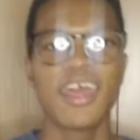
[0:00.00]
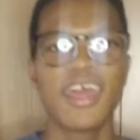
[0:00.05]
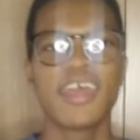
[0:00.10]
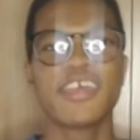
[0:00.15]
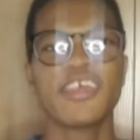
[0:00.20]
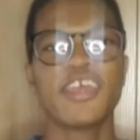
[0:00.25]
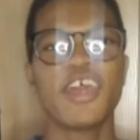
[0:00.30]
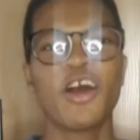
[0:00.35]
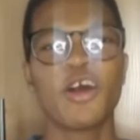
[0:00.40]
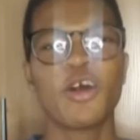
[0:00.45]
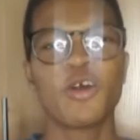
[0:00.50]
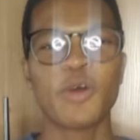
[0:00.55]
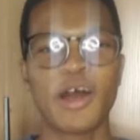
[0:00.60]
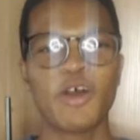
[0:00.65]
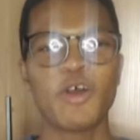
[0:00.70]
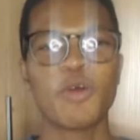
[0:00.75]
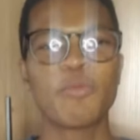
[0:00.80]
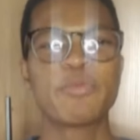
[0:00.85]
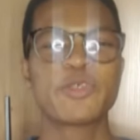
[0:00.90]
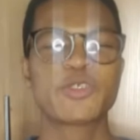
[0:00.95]
Yo, I
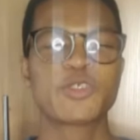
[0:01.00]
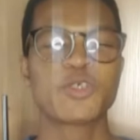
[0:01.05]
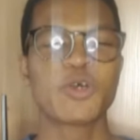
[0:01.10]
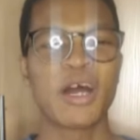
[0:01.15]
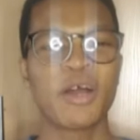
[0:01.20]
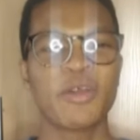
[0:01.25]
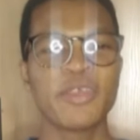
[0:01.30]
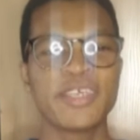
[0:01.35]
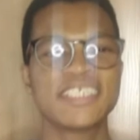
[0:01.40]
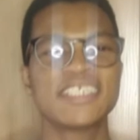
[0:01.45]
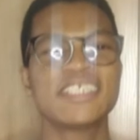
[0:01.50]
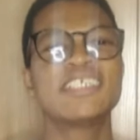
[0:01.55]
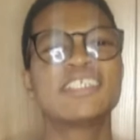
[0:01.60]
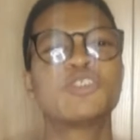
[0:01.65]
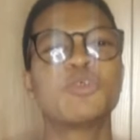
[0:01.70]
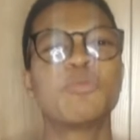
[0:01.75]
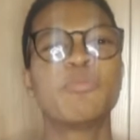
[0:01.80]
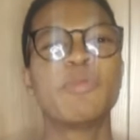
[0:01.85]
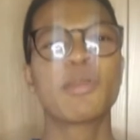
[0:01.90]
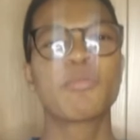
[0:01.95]
hope you saw how easy it is
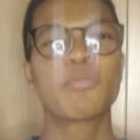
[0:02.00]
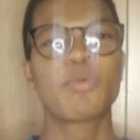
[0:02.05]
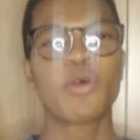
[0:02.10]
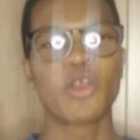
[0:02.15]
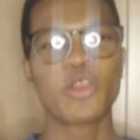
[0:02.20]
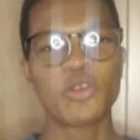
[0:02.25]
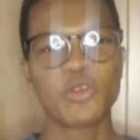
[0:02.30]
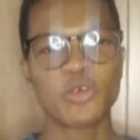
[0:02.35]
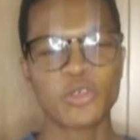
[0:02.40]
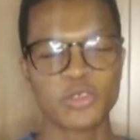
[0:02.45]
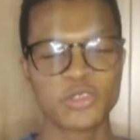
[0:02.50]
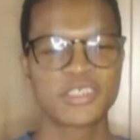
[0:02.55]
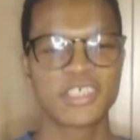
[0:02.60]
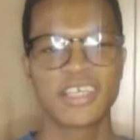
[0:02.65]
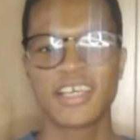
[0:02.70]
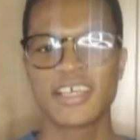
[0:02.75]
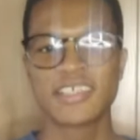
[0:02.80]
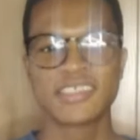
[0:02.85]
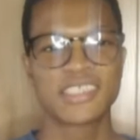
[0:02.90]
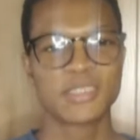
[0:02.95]
to make prawn noodles.
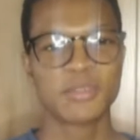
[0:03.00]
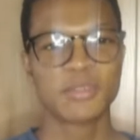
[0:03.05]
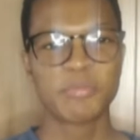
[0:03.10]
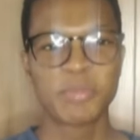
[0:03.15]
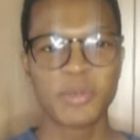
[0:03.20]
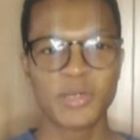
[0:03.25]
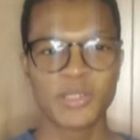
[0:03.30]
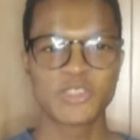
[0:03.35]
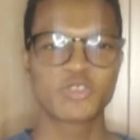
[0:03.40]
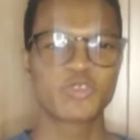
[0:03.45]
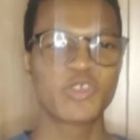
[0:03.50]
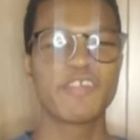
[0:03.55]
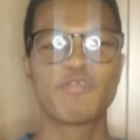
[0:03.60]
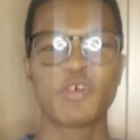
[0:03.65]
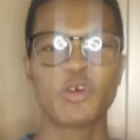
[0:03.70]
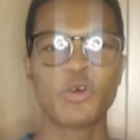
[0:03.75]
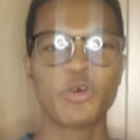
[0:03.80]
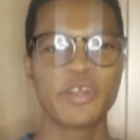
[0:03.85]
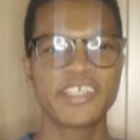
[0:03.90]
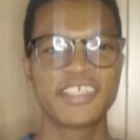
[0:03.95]
Simple,
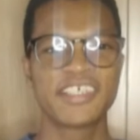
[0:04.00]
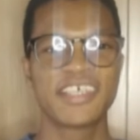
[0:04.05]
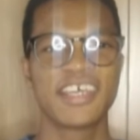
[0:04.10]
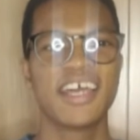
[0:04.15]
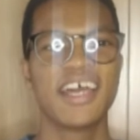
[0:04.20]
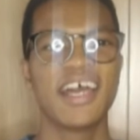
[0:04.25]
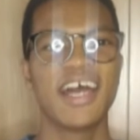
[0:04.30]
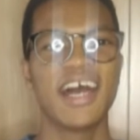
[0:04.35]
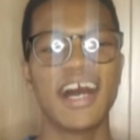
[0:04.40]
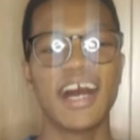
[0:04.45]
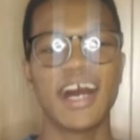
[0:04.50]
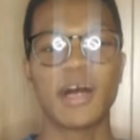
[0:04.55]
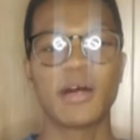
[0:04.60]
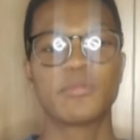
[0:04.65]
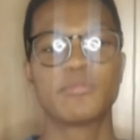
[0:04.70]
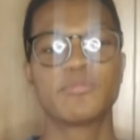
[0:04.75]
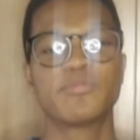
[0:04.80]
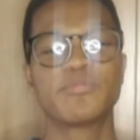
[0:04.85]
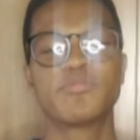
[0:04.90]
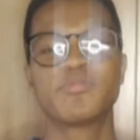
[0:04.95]
straightforward,
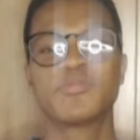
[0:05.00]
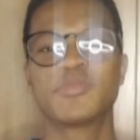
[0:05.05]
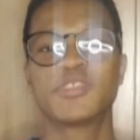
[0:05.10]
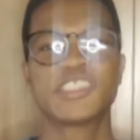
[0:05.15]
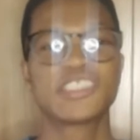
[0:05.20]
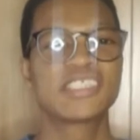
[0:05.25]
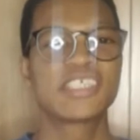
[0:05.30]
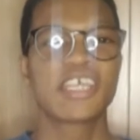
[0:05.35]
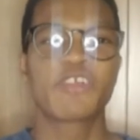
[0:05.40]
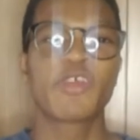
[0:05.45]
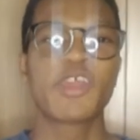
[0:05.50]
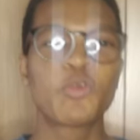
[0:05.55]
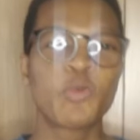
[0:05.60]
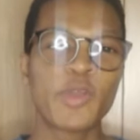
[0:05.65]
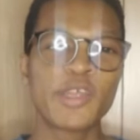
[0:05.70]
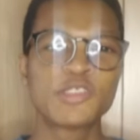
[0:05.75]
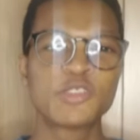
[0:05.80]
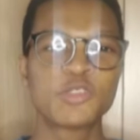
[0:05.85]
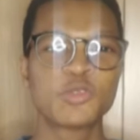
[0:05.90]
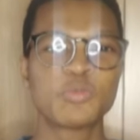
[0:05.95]
just a great
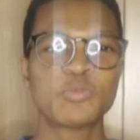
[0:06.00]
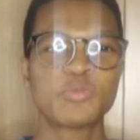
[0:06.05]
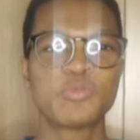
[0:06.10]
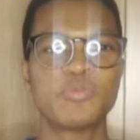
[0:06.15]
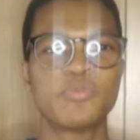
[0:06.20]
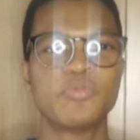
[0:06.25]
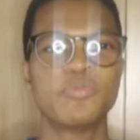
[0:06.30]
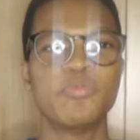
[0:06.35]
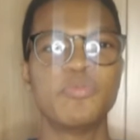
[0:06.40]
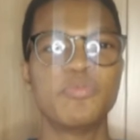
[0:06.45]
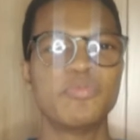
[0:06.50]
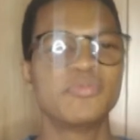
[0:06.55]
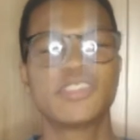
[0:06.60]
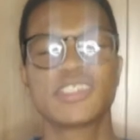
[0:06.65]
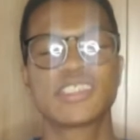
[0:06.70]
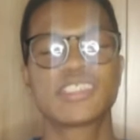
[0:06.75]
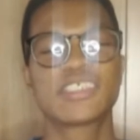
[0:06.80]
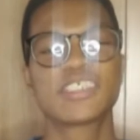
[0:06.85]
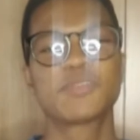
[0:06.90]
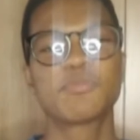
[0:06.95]
way to
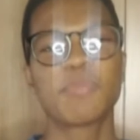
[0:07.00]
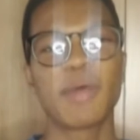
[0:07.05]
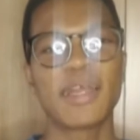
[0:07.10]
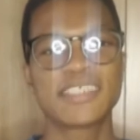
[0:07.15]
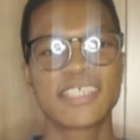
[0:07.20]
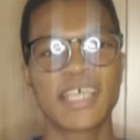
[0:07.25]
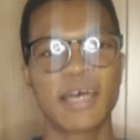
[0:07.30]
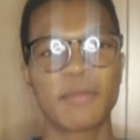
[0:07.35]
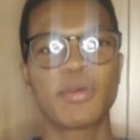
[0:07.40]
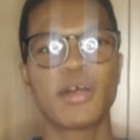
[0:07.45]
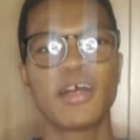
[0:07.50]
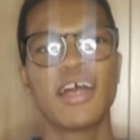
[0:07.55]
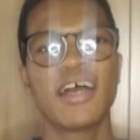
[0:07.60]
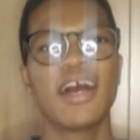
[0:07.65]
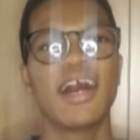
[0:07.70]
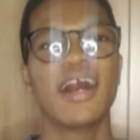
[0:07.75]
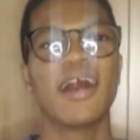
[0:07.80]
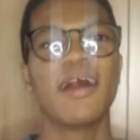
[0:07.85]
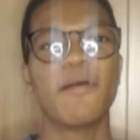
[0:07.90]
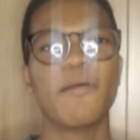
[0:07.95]
just spice up
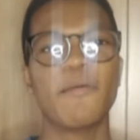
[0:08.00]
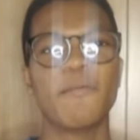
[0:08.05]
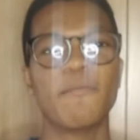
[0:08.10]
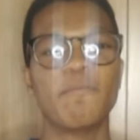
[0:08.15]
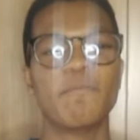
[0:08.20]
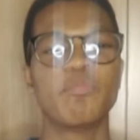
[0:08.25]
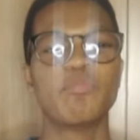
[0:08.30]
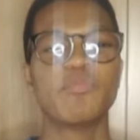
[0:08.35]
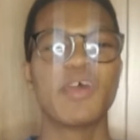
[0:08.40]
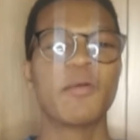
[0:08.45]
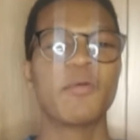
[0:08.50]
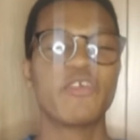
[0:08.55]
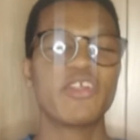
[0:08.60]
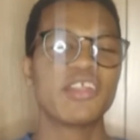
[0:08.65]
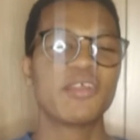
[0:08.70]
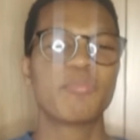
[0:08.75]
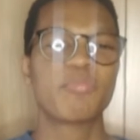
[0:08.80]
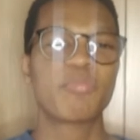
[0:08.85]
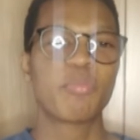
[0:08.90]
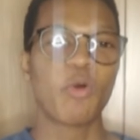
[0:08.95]
a
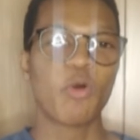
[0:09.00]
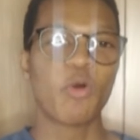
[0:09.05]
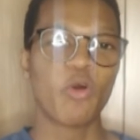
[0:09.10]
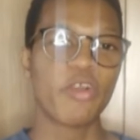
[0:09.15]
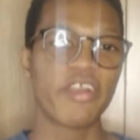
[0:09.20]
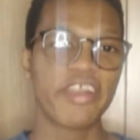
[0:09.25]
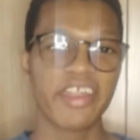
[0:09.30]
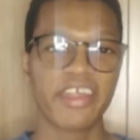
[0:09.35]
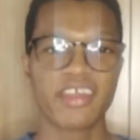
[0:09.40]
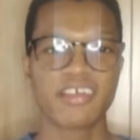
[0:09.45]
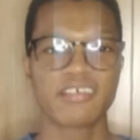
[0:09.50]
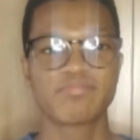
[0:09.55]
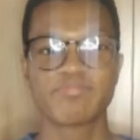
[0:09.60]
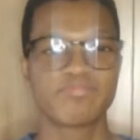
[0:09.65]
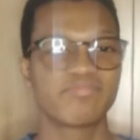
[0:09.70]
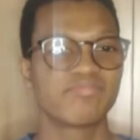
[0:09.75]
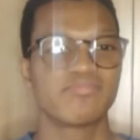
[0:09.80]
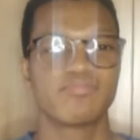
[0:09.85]
really boring